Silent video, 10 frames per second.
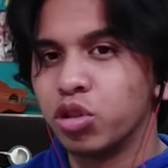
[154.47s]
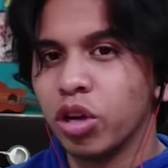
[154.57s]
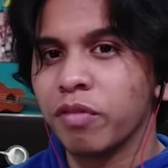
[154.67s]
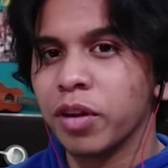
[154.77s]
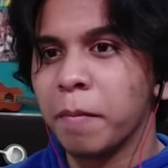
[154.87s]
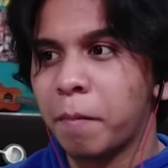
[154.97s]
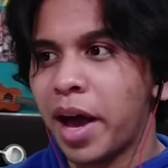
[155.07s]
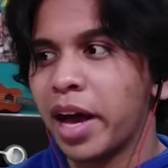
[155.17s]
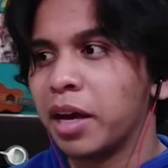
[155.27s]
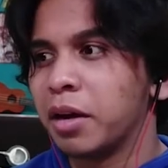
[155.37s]
driven
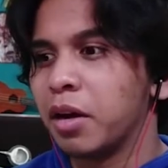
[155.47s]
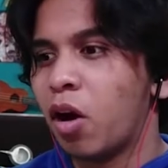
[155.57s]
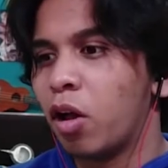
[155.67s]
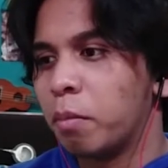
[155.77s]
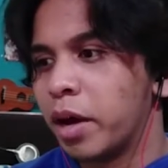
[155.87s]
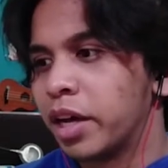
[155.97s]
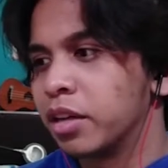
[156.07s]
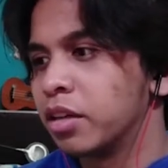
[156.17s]
by All Might.